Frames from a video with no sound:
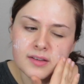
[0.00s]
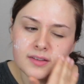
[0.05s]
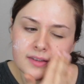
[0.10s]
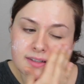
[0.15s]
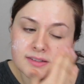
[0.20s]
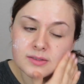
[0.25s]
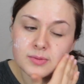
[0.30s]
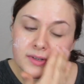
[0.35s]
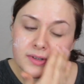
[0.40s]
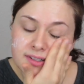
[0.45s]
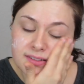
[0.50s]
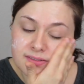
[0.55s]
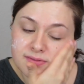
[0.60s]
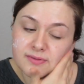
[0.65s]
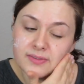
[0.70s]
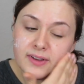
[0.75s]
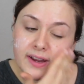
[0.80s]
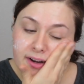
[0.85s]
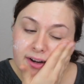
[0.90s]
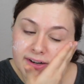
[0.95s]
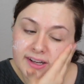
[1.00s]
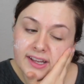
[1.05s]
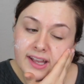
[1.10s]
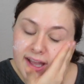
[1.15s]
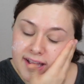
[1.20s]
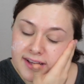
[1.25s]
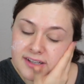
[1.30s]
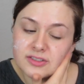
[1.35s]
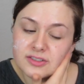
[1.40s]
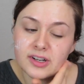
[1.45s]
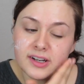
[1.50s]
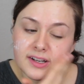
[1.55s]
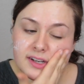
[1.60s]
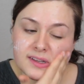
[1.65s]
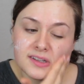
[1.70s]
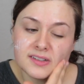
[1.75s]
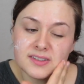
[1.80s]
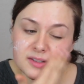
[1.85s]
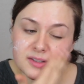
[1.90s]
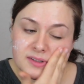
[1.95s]
This one is very
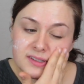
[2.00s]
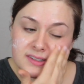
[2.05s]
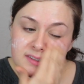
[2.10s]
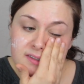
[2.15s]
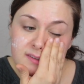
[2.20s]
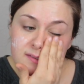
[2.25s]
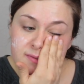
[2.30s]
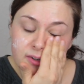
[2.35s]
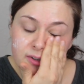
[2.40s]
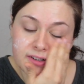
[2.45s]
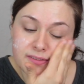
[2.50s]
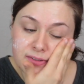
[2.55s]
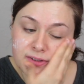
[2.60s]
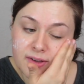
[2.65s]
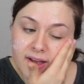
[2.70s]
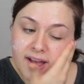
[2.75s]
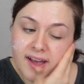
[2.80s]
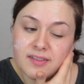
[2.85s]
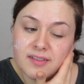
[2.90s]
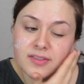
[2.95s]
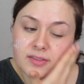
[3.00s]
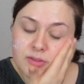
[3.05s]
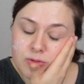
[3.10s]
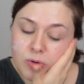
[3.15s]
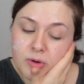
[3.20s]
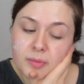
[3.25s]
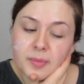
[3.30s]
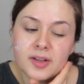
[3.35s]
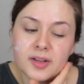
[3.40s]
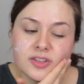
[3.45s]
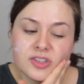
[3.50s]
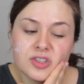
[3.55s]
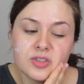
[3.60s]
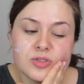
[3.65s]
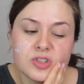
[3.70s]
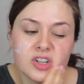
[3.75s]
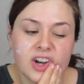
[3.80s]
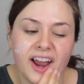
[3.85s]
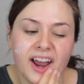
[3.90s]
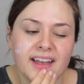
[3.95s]
hydrating. So this is for if you have normal to
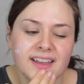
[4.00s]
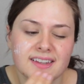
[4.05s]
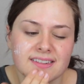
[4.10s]
dry